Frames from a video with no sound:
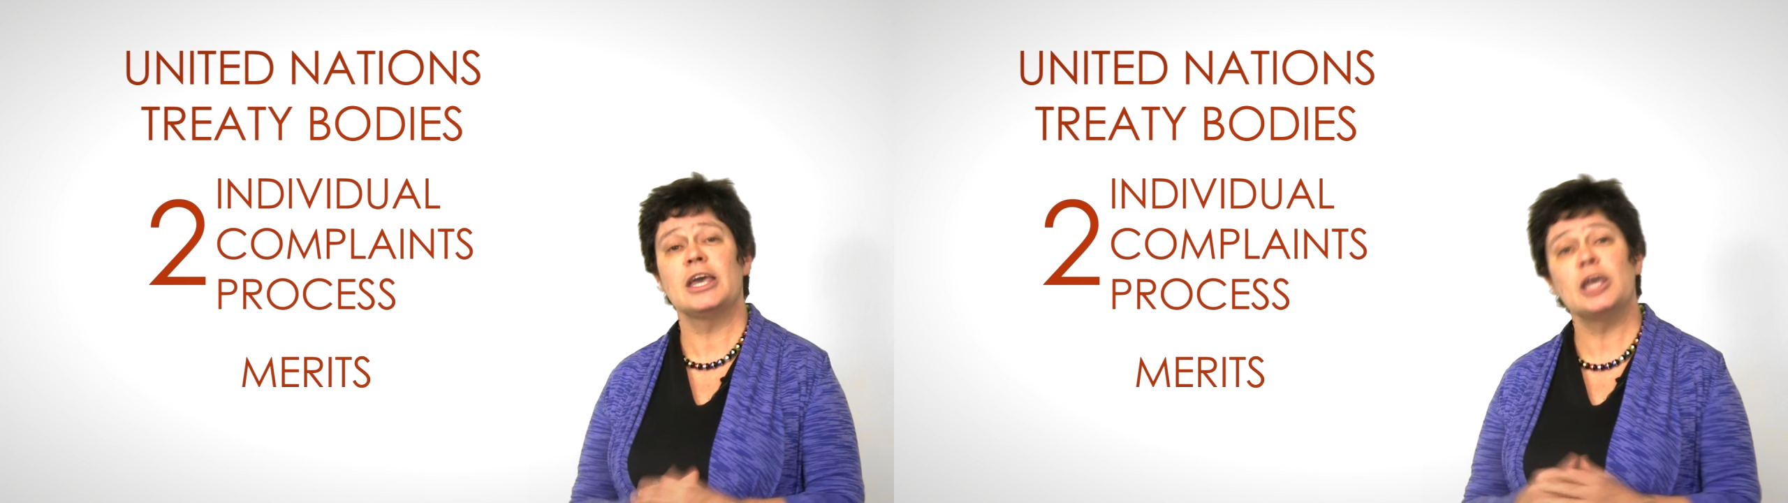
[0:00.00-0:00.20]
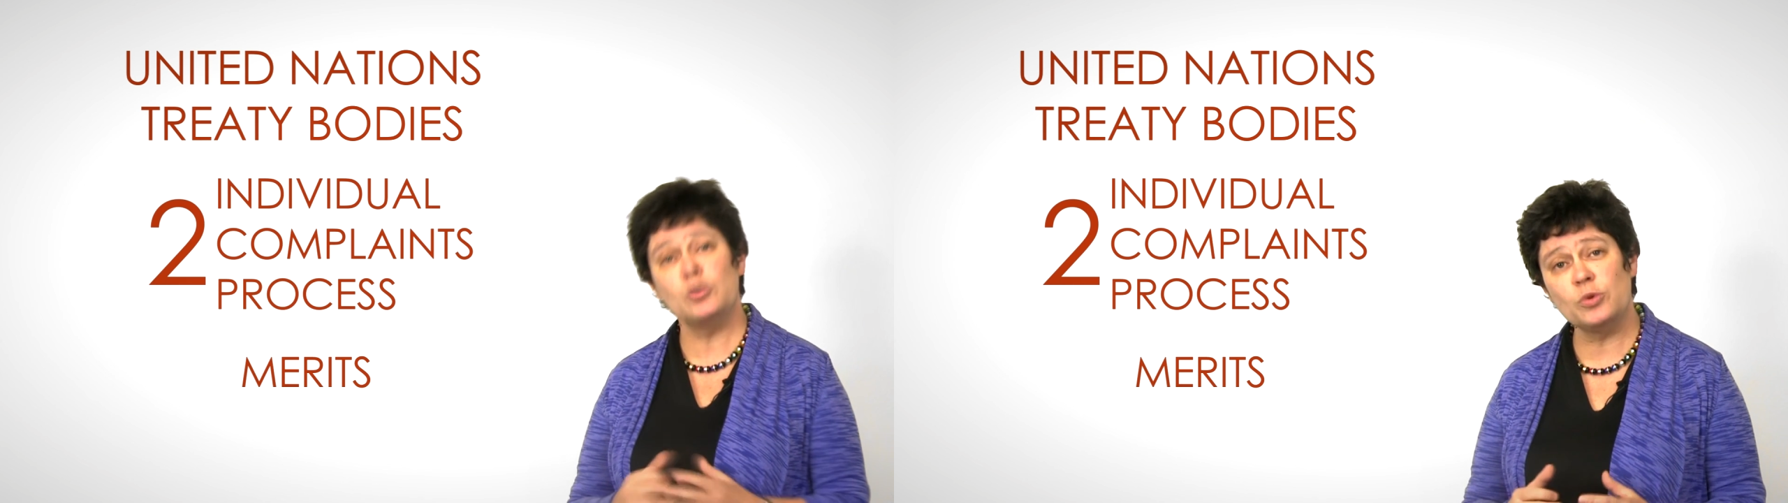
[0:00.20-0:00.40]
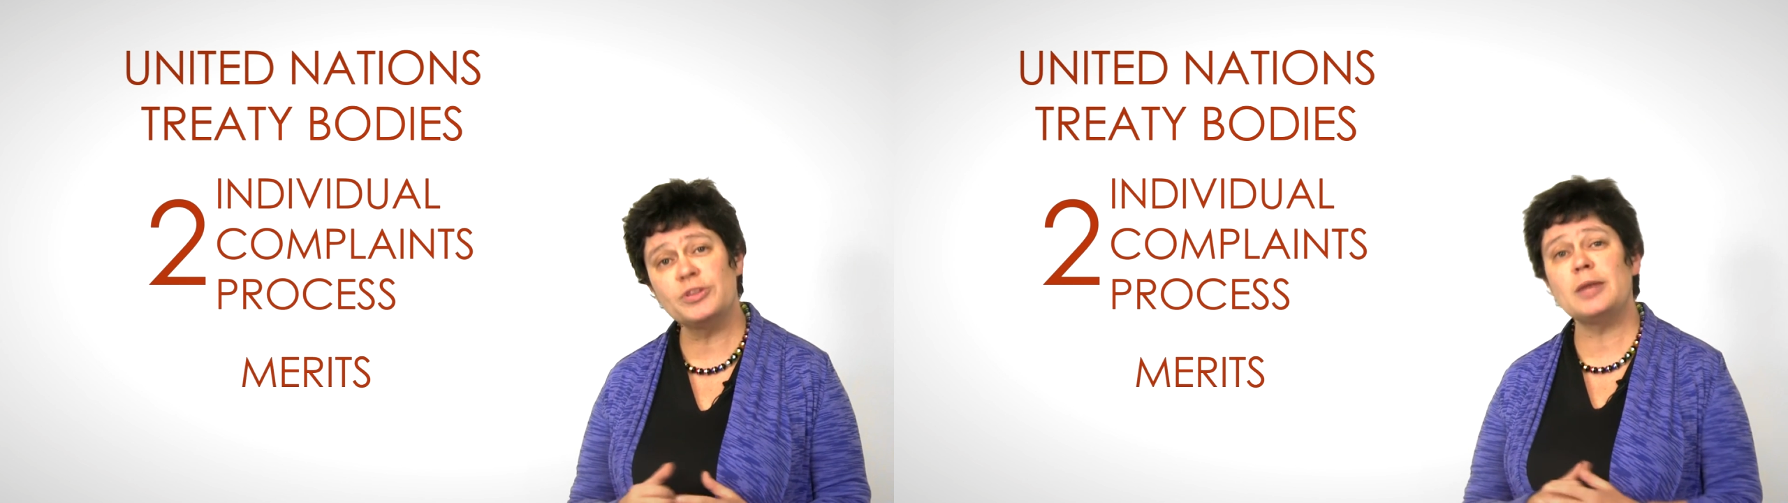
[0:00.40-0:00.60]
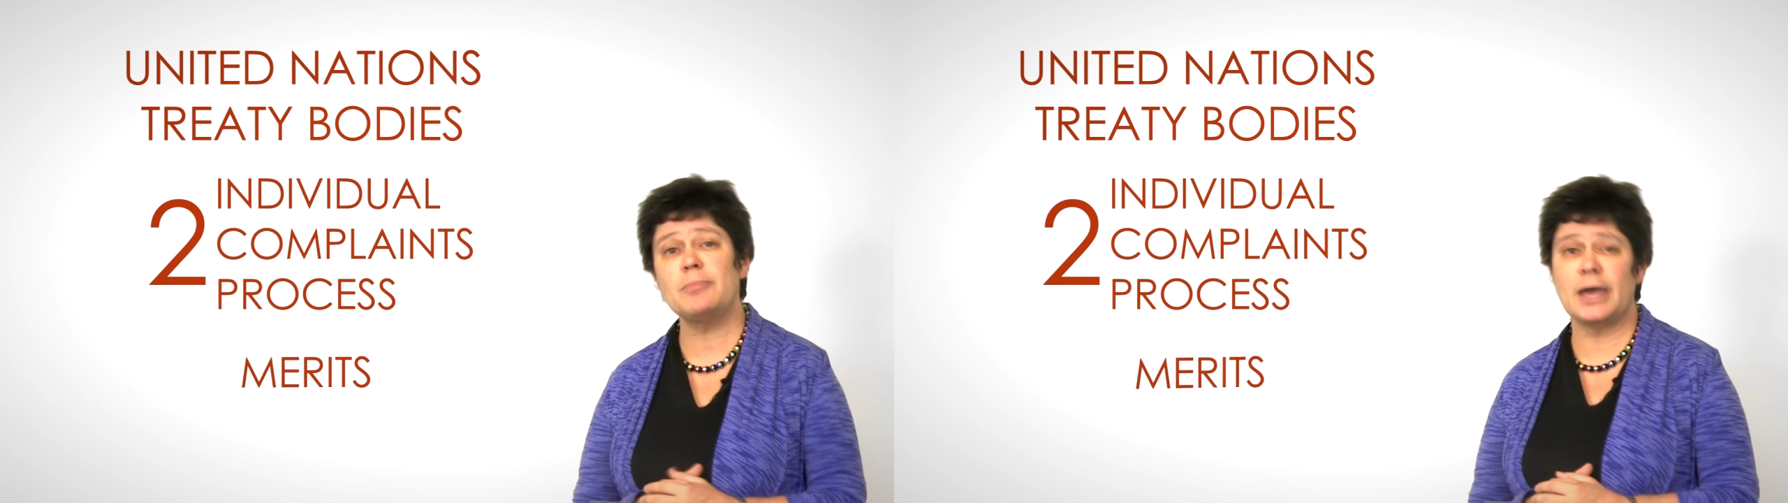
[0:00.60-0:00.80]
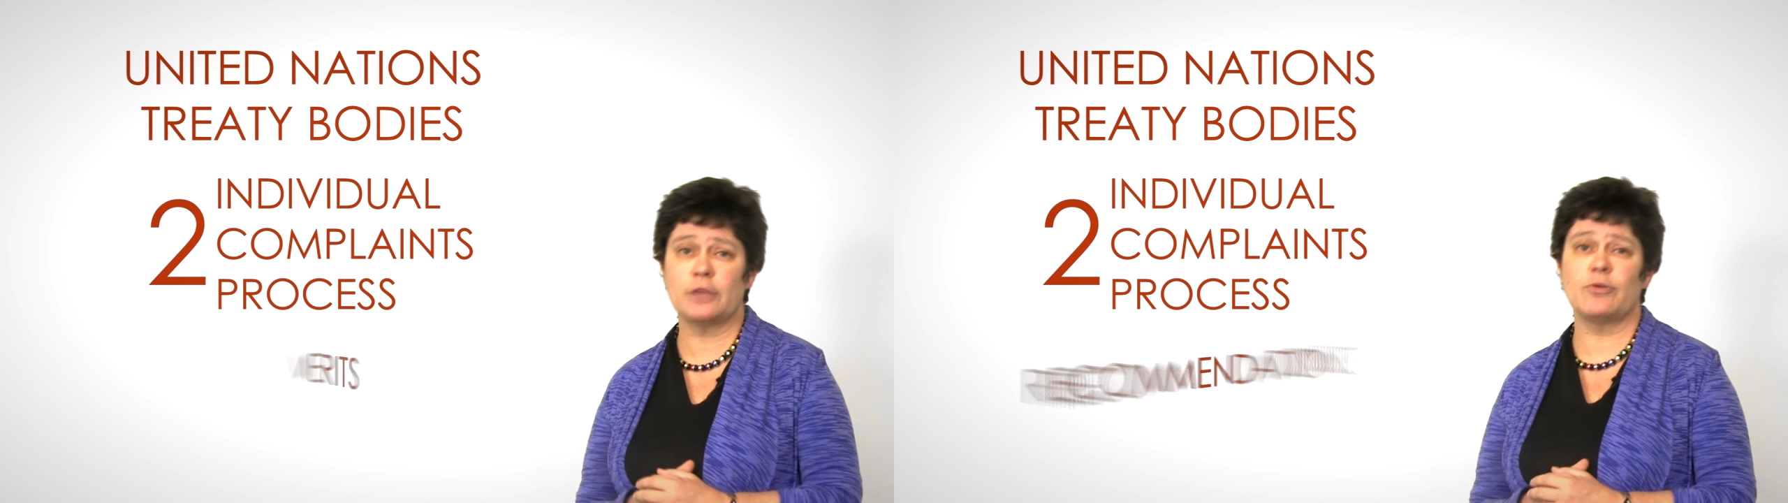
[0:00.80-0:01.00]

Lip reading: it will then make